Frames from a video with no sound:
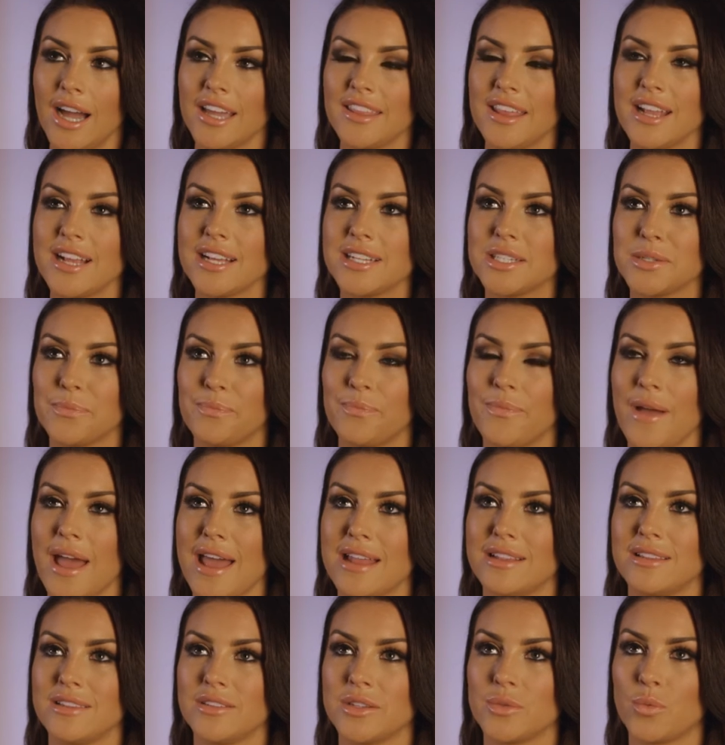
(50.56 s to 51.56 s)
I think it
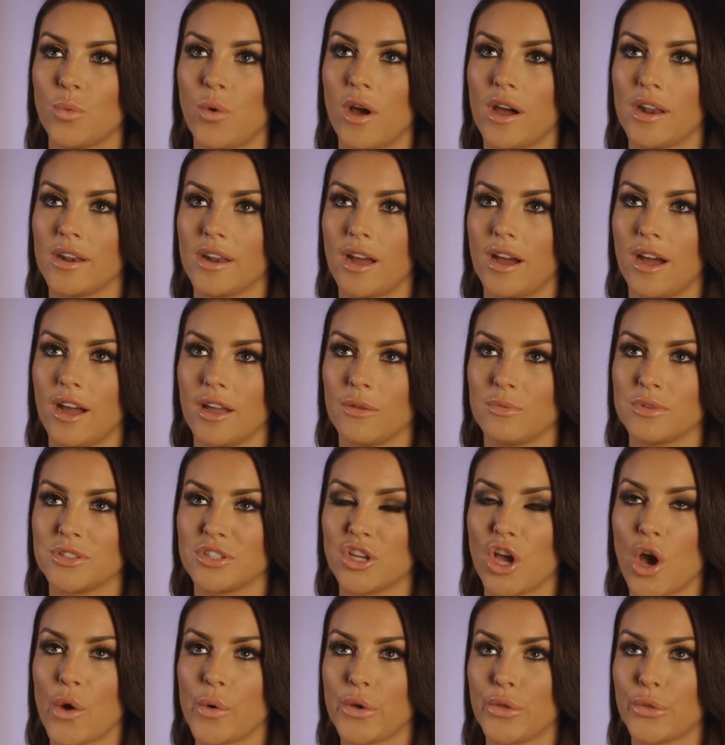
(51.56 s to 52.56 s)
depends what I
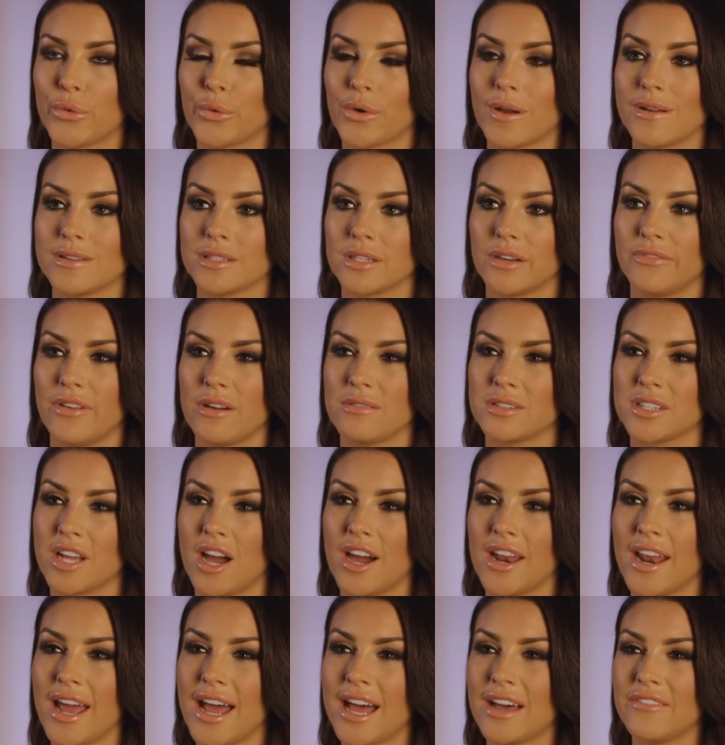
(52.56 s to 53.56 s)
was going through. So if I was
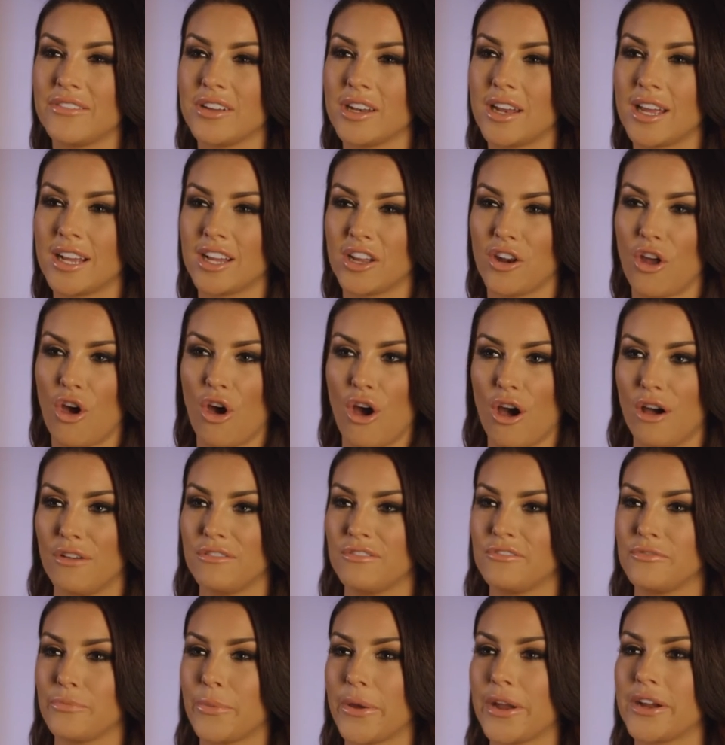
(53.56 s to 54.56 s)
kind of having like an
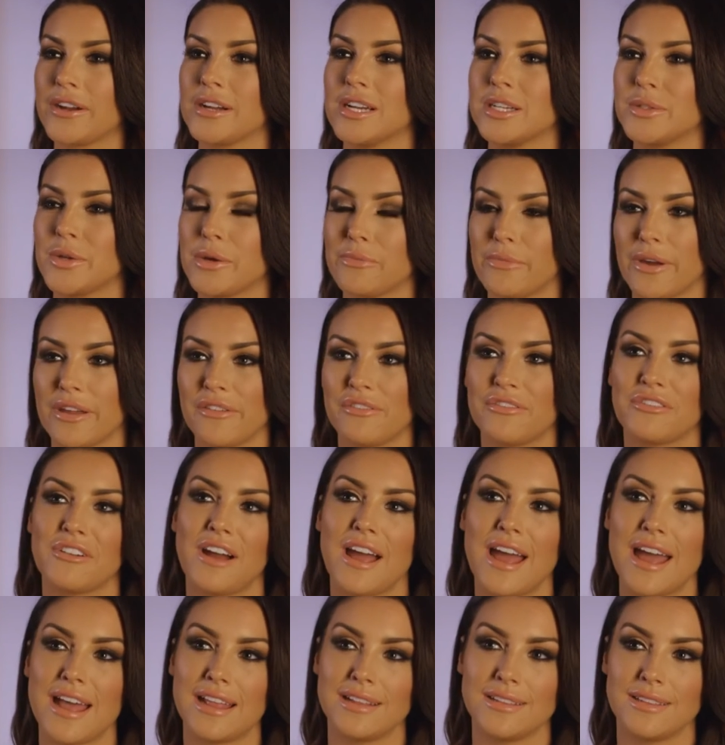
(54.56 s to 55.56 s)
off period with my
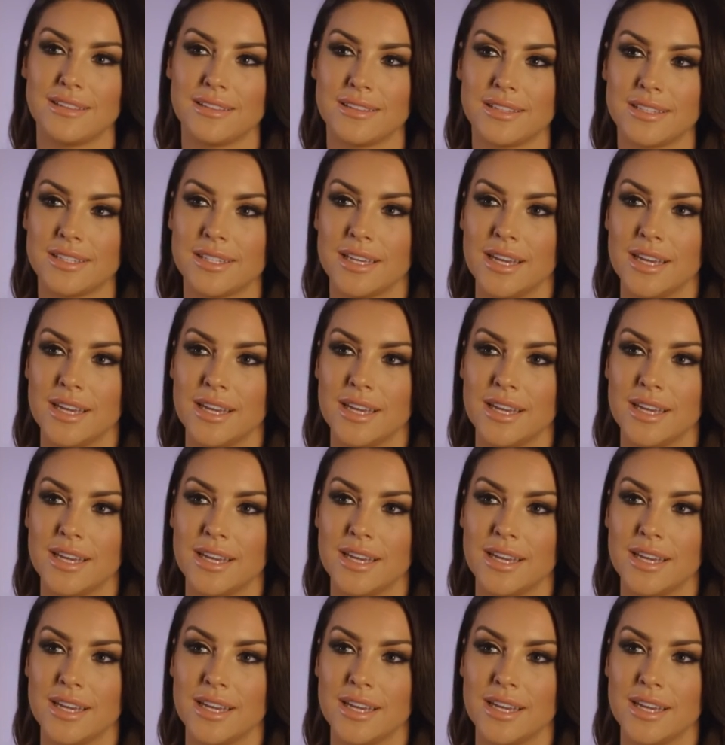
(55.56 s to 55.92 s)
friends,